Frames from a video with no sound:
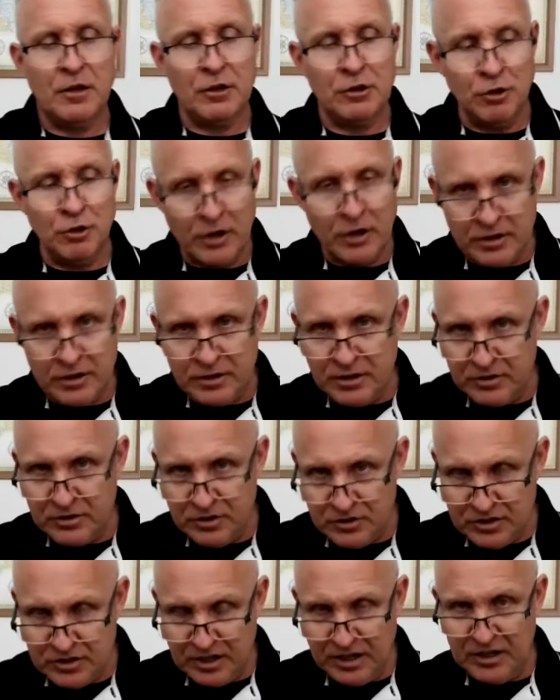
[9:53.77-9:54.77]
look at the
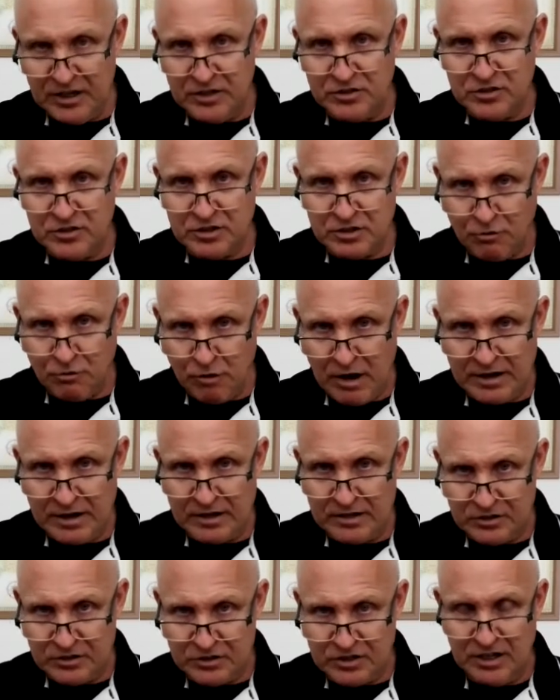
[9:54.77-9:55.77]
disease,
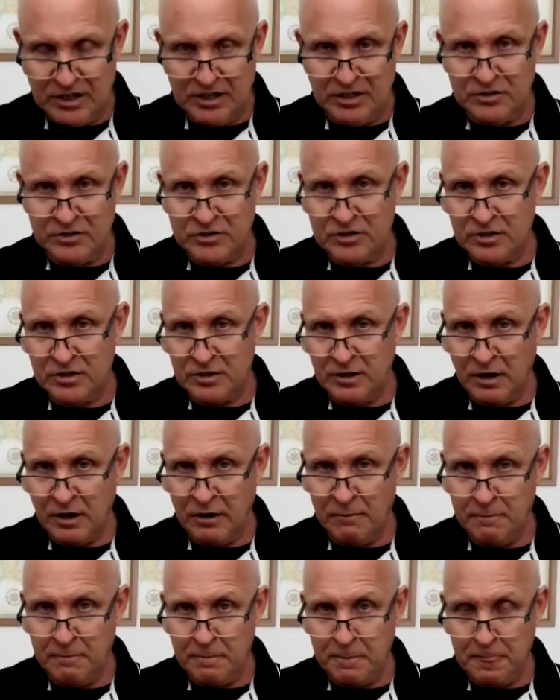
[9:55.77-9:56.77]
chronic disease,
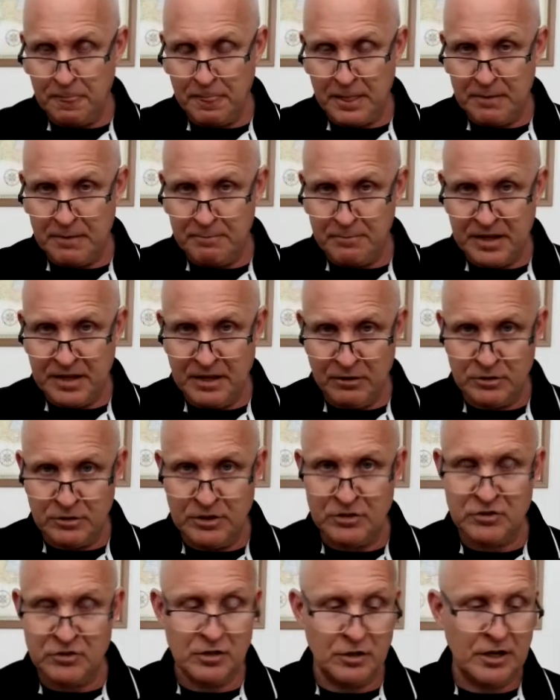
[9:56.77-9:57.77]
um,
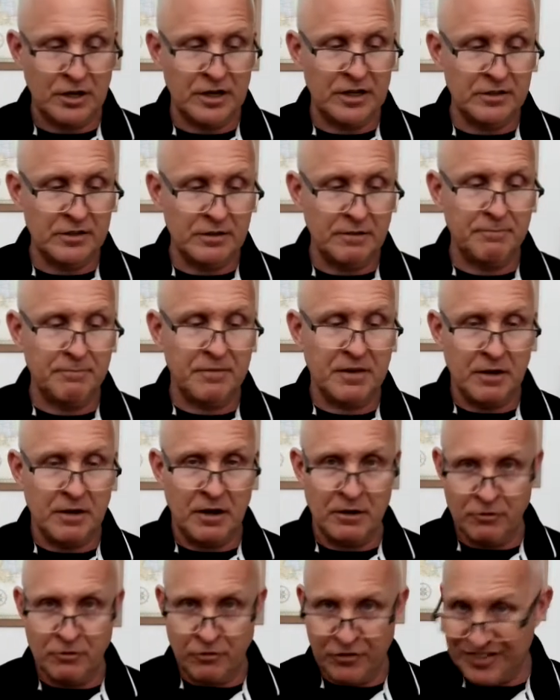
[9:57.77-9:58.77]
illness, look at it,
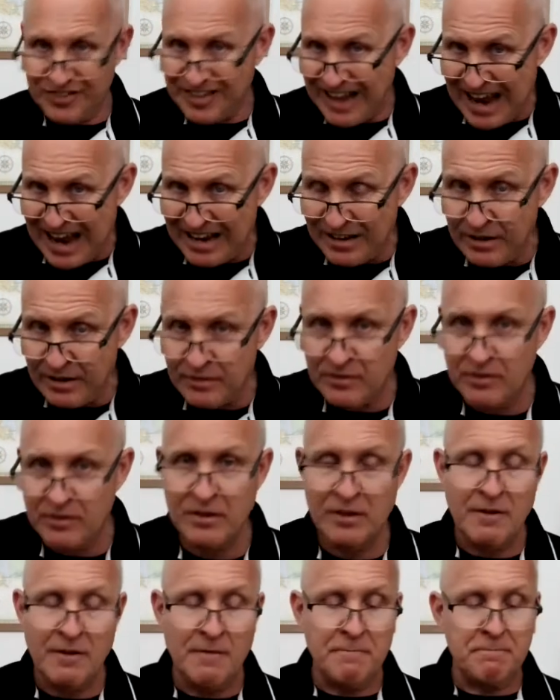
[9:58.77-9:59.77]
understand it,
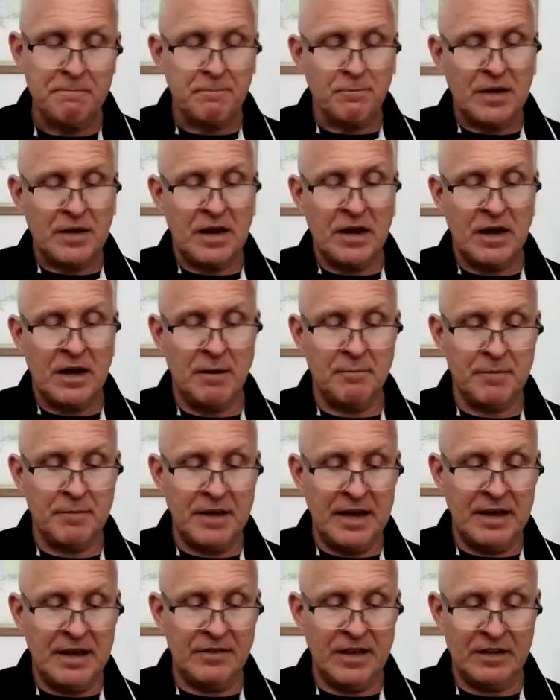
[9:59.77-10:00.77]

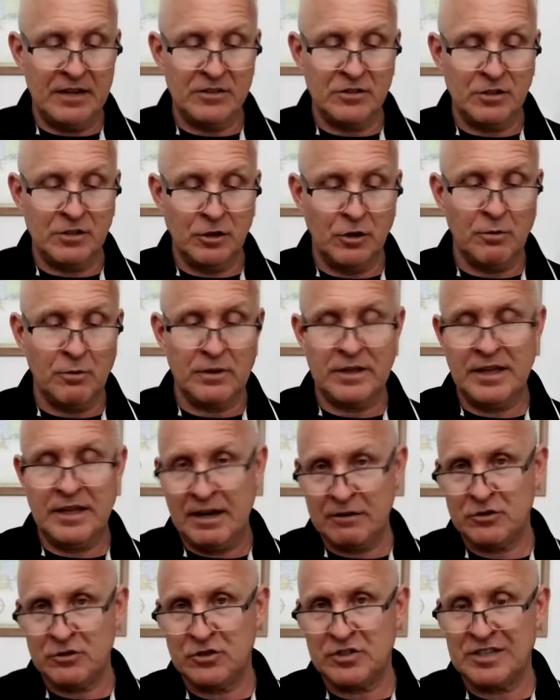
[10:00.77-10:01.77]
um, and then look what
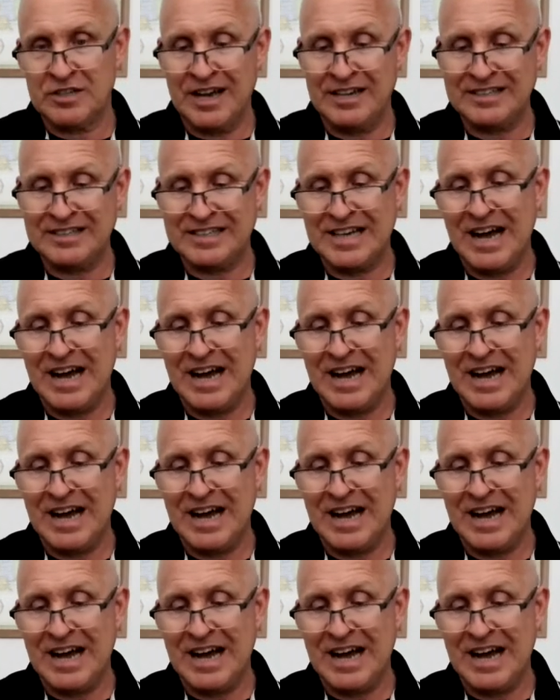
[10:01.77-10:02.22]
the exercise